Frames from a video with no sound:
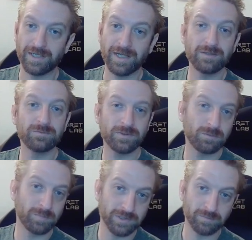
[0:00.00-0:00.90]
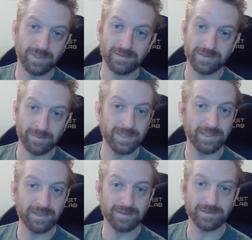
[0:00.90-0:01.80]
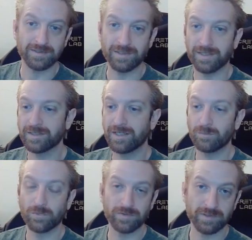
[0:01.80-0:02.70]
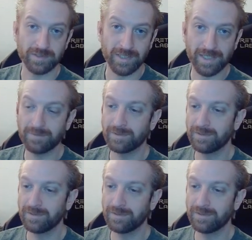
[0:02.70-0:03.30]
I don't know much about semianalysis.com, where this is at.